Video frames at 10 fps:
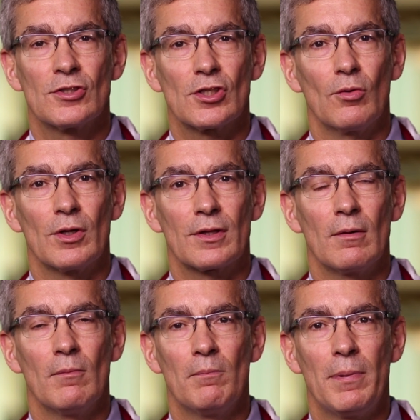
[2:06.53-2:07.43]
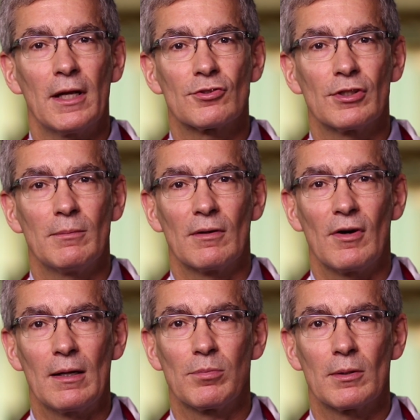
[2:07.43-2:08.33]
So with better treatment of
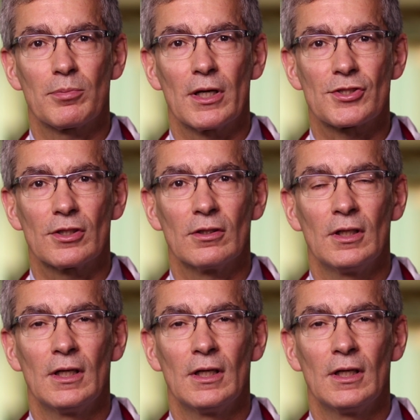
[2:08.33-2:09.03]
high blood pressure,